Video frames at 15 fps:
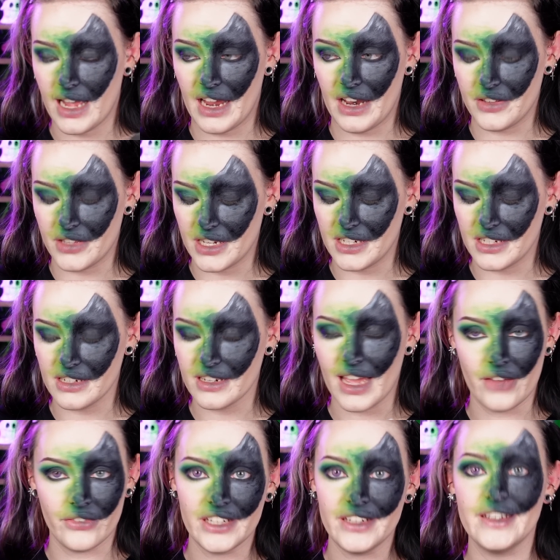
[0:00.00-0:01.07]
and they didn't
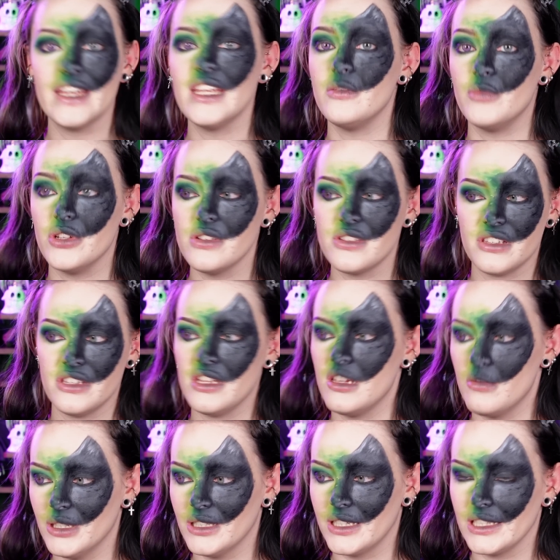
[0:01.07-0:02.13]
have any neighbours
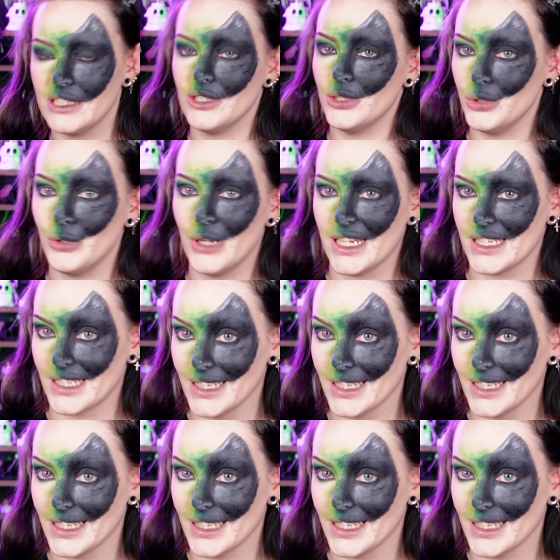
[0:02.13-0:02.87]
nearby who had a